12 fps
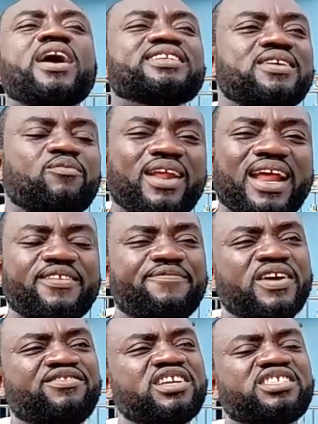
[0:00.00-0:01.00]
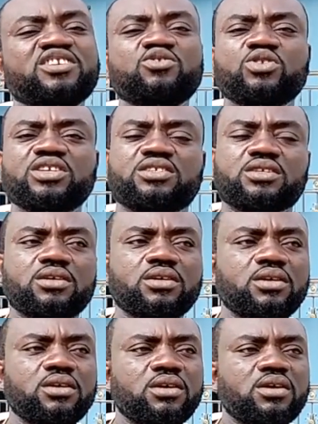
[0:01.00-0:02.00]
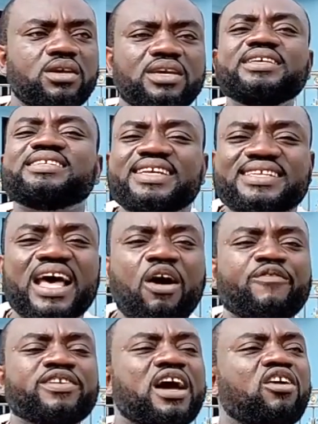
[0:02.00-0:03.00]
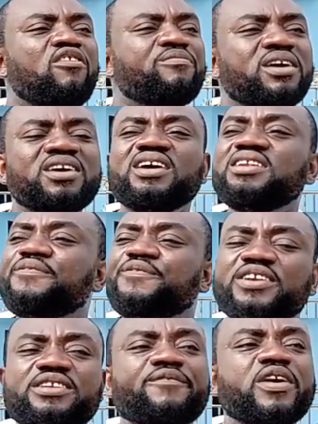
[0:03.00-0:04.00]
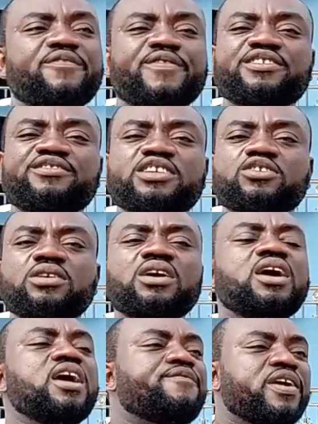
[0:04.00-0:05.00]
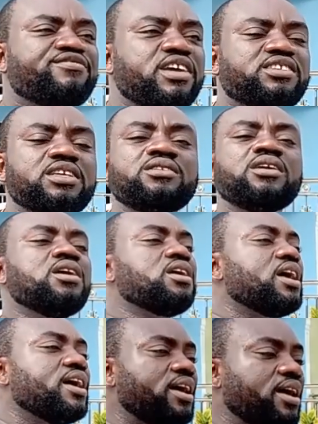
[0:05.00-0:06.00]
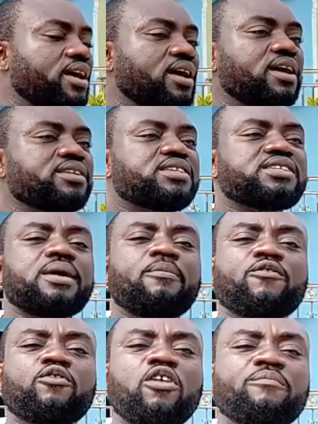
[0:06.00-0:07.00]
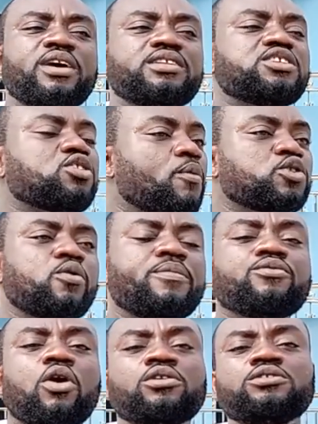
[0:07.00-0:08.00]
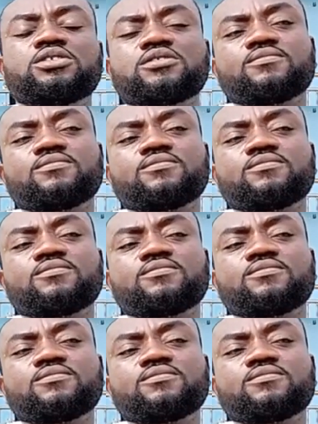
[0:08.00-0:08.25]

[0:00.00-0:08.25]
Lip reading: Where are the federating units? Is this how federal government, a federating system of government is supposed to be run?